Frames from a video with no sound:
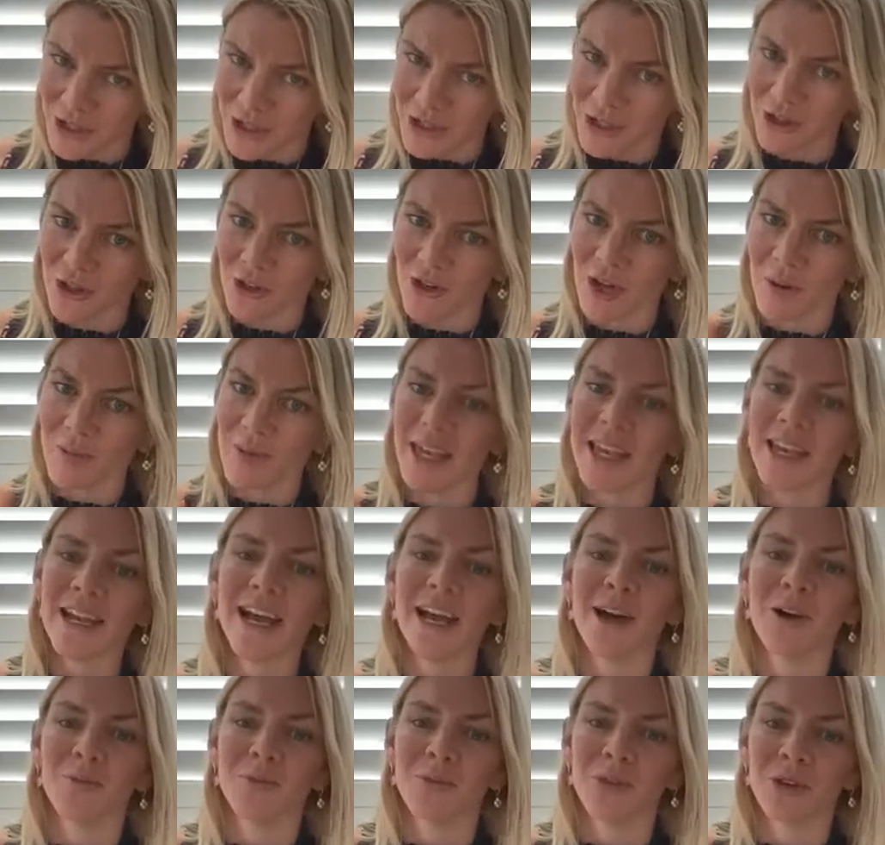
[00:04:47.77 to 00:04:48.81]
So I'm here to
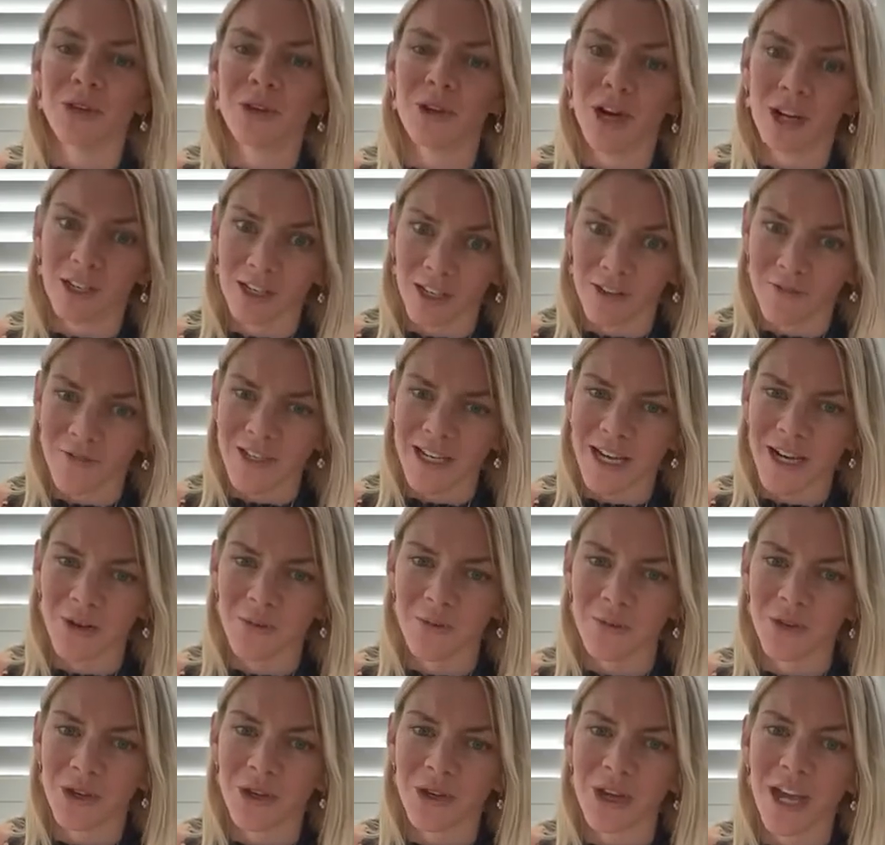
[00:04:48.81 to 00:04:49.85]
help you. I'd love to
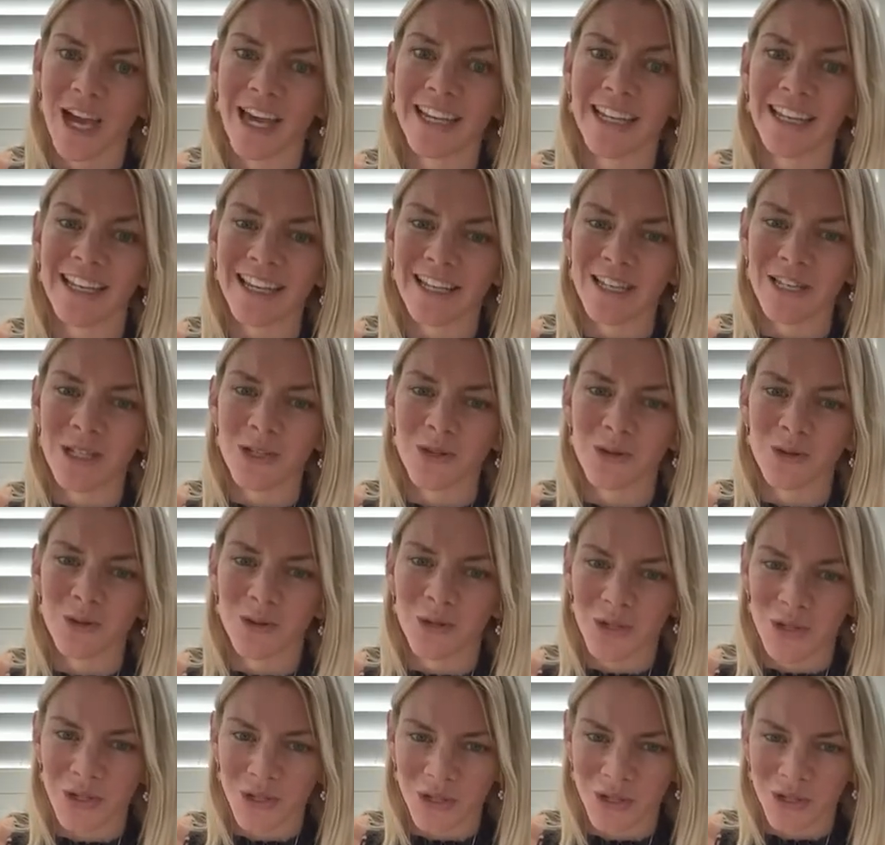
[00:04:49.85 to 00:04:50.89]
help you, and let's talk
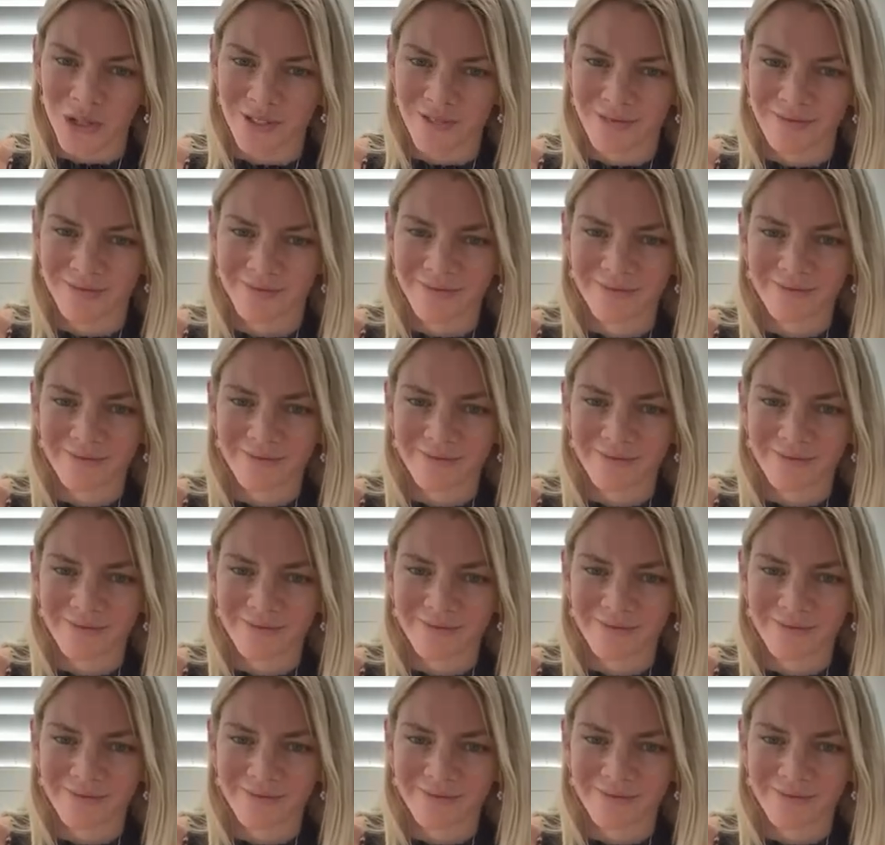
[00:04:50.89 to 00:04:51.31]
soon.